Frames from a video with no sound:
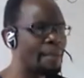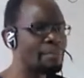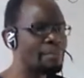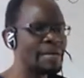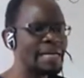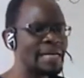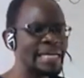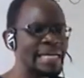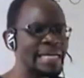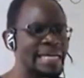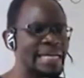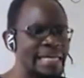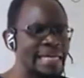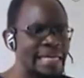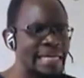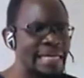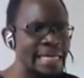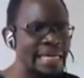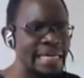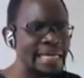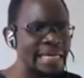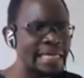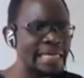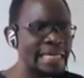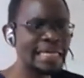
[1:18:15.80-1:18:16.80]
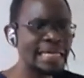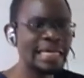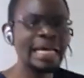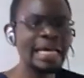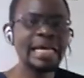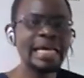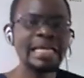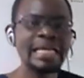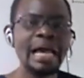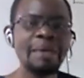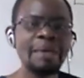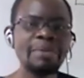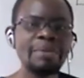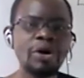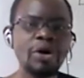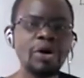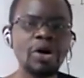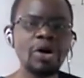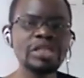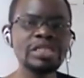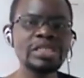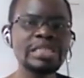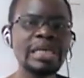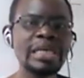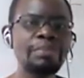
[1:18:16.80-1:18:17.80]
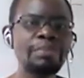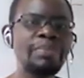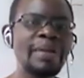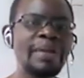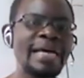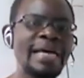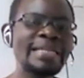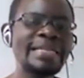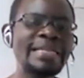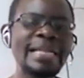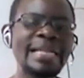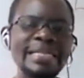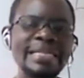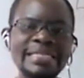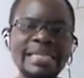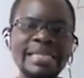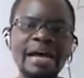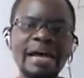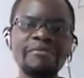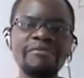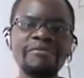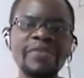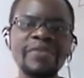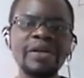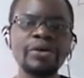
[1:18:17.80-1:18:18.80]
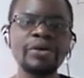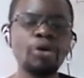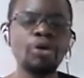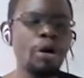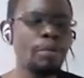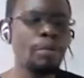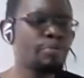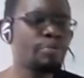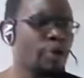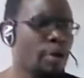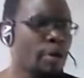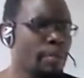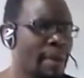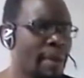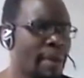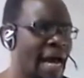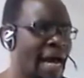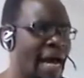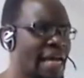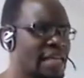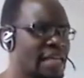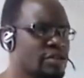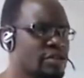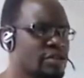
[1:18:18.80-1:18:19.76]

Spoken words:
bleeding, yeah, because the platelets have been compromised,